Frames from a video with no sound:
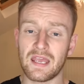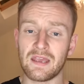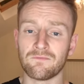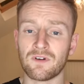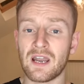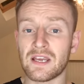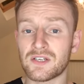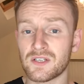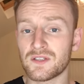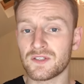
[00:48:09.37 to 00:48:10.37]
in
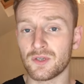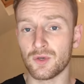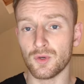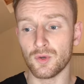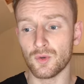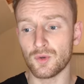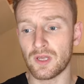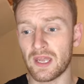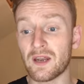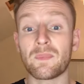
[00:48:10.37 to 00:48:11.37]
relation to
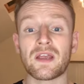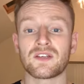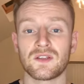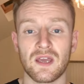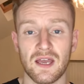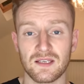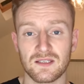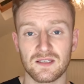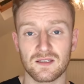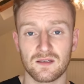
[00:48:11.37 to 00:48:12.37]
in a patient that
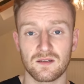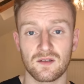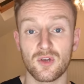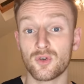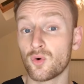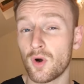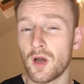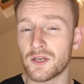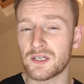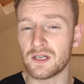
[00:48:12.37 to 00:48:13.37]
has good oral
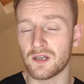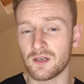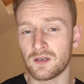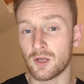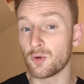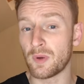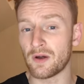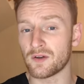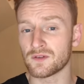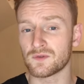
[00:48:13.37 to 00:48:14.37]
hygiene and no
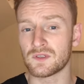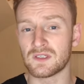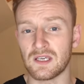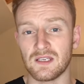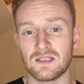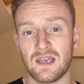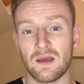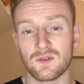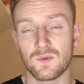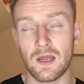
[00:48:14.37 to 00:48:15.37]
periodontal disease
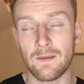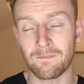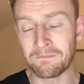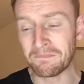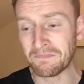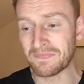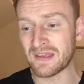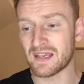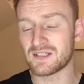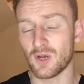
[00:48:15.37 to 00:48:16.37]
elsewhere,
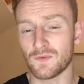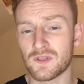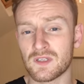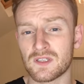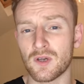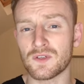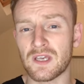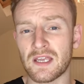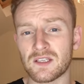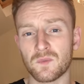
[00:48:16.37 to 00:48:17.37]
it's often
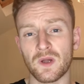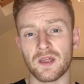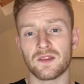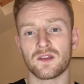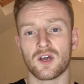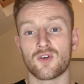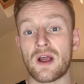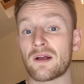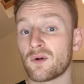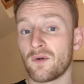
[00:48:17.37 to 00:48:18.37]
associated with a
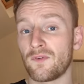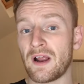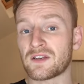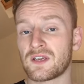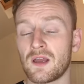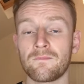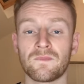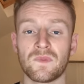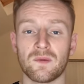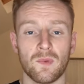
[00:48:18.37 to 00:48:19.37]
crack or a fracture
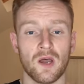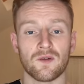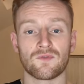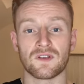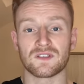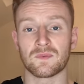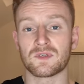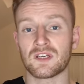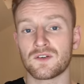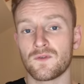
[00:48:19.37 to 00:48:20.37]
that might have run
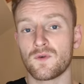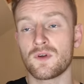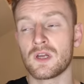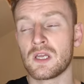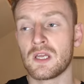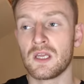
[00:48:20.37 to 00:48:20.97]
subgingival,